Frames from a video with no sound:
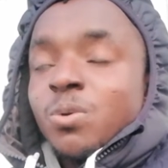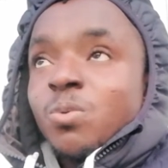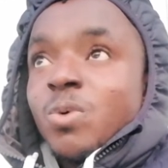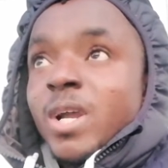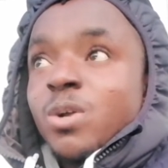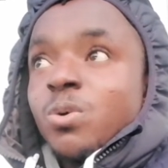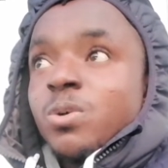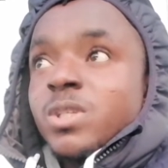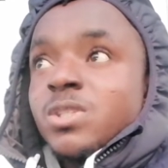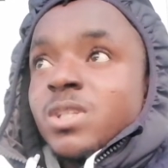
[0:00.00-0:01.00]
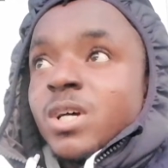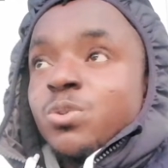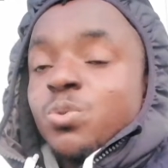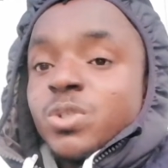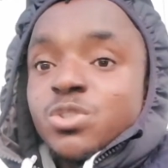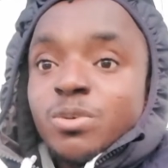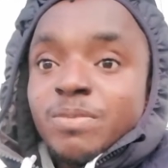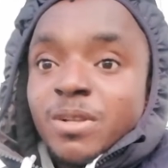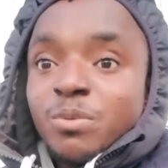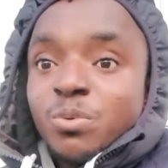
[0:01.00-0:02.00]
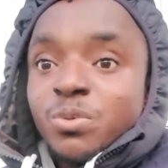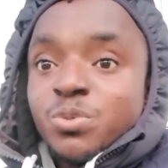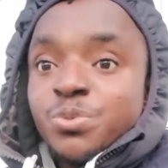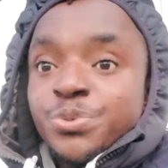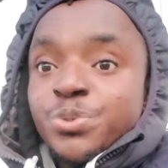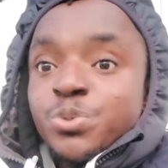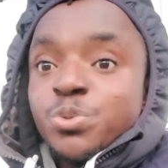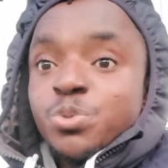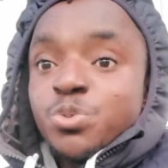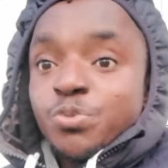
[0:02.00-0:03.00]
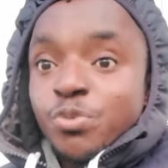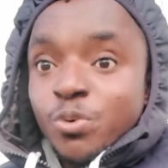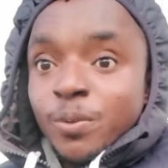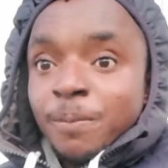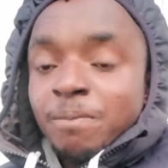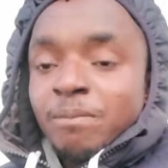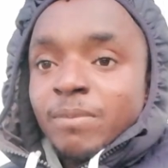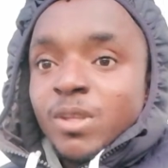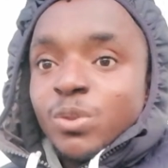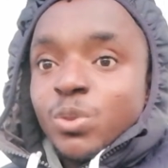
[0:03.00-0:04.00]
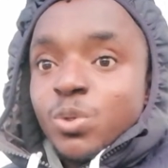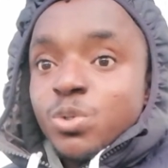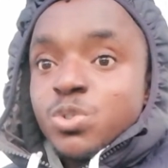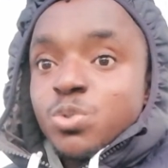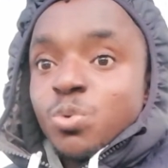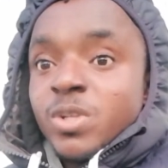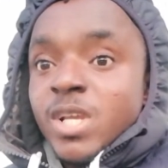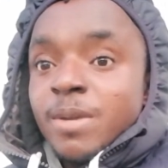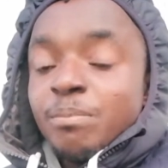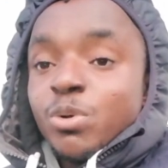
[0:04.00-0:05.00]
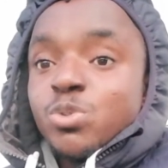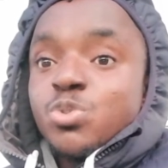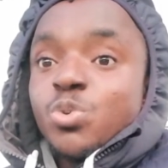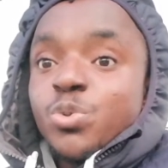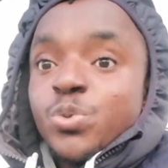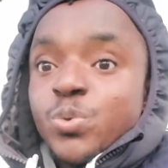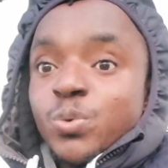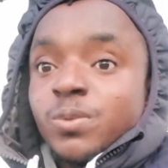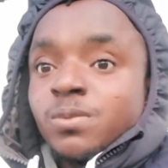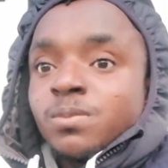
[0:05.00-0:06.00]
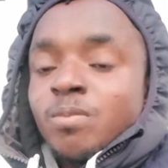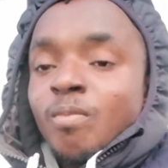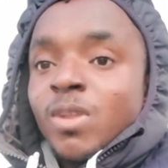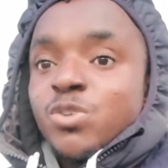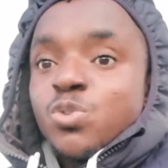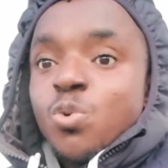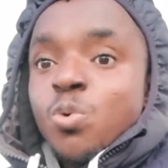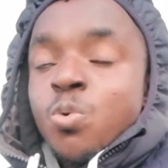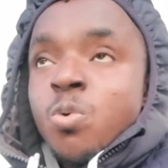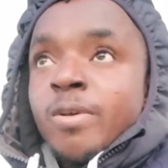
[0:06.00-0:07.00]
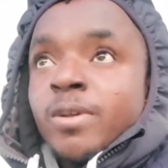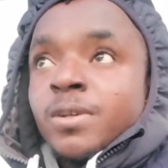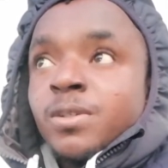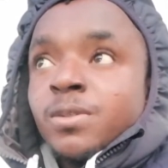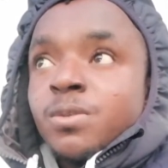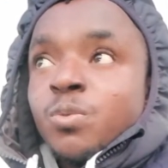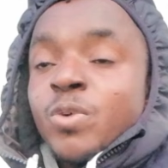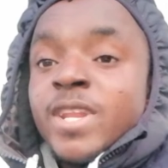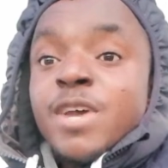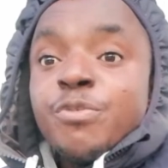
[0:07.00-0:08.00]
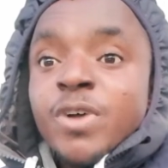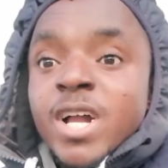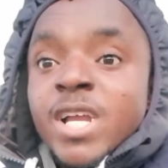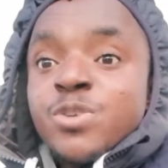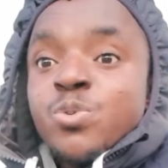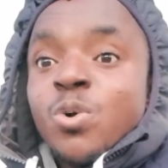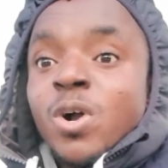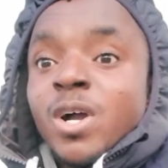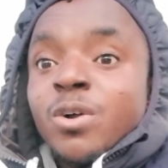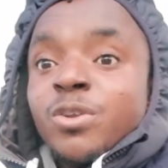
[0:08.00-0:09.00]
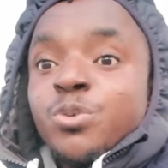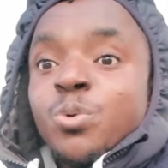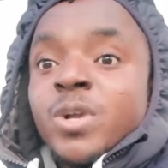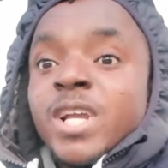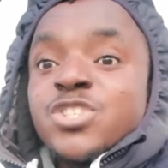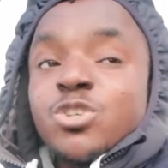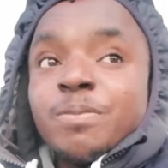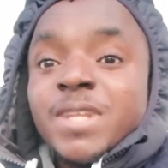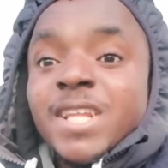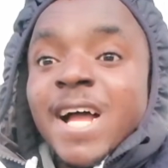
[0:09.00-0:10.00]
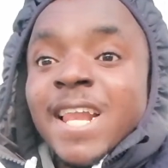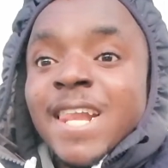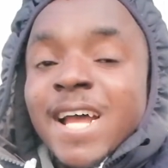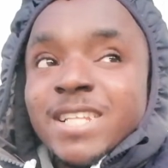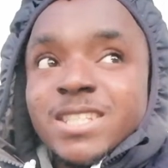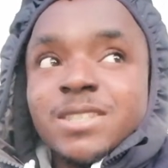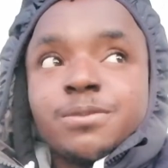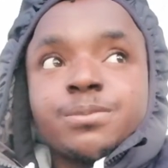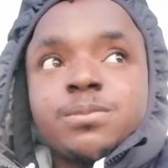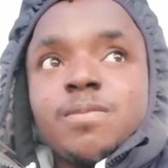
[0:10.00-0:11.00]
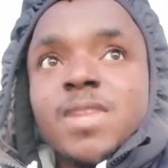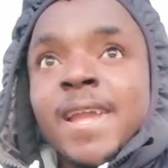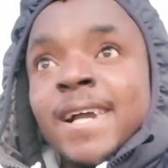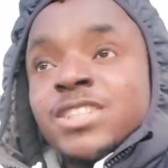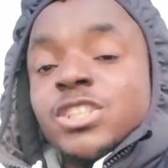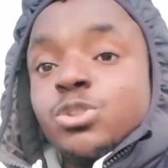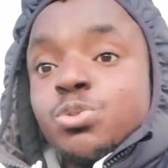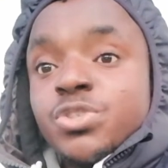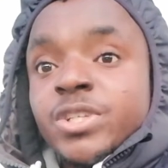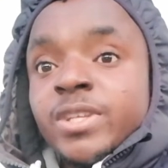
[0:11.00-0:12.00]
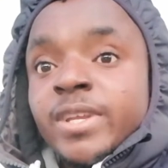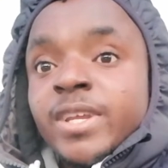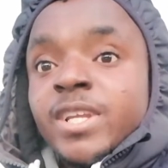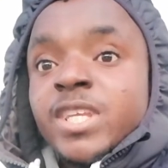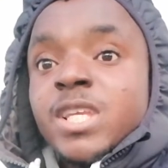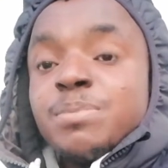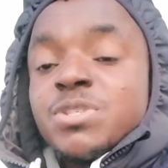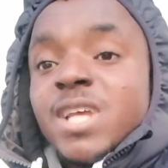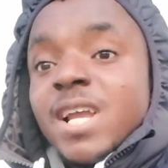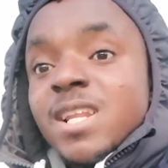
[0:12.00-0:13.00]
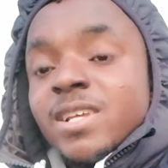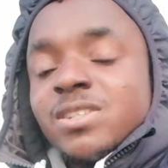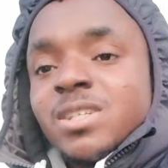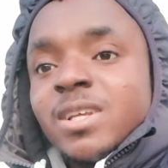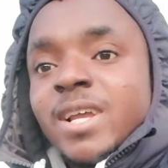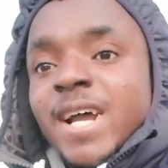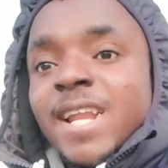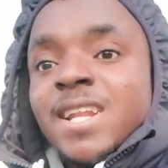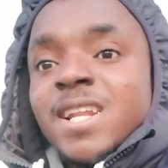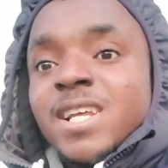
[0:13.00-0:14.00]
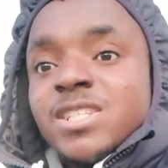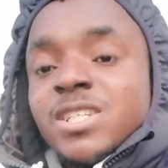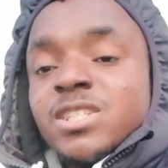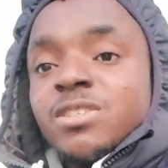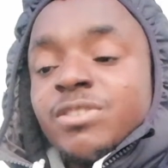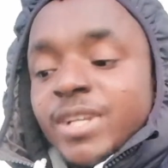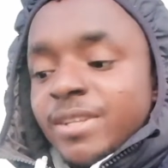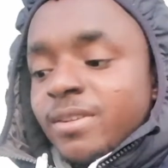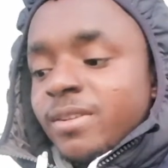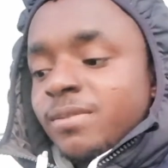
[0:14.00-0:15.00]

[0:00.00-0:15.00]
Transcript: why God is not doing something useful, not to them but to you. So whenever you you get something alert as a choosing, keep silent and let it rain.